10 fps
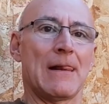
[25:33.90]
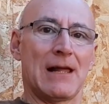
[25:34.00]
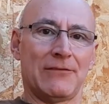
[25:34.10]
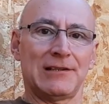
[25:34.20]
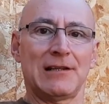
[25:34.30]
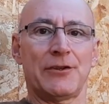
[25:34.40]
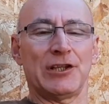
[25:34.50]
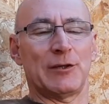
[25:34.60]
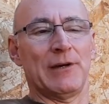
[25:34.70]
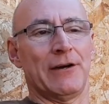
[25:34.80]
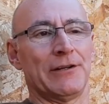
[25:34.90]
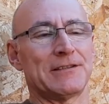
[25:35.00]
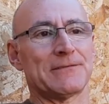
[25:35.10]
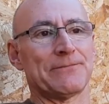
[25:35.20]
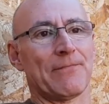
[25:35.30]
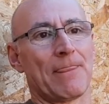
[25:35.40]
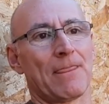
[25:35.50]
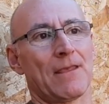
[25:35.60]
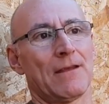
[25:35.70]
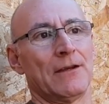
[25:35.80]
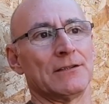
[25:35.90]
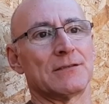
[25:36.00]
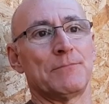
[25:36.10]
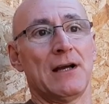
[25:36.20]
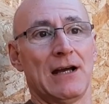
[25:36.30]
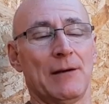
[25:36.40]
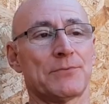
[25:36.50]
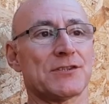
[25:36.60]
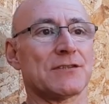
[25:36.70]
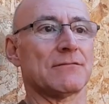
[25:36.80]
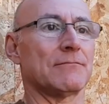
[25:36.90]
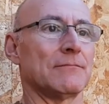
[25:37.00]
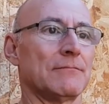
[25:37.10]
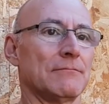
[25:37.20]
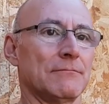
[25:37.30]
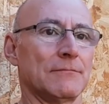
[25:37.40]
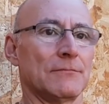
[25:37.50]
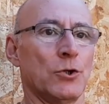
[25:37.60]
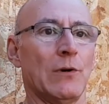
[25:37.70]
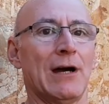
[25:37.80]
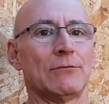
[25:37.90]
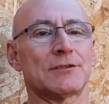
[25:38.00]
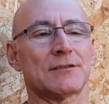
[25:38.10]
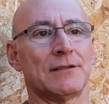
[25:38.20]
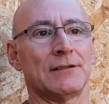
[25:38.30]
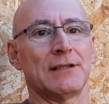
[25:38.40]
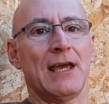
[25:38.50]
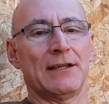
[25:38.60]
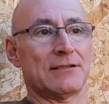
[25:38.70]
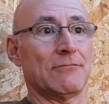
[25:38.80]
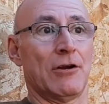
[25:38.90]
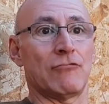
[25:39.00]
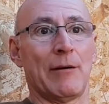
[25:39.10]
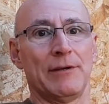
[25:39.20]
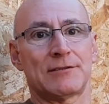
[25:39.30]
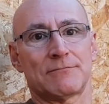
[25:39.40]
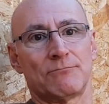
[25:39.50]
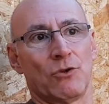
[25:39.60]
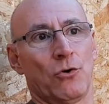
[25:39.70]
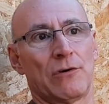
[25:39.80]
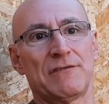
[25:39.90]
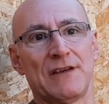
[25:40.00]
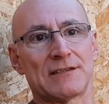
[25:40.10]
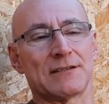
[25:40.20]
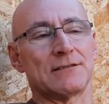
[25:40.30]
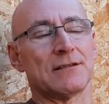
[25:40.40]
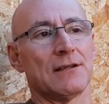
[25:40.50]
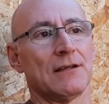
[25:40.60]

have a little think about it and perhaps go out and get a rabbit or a pheasant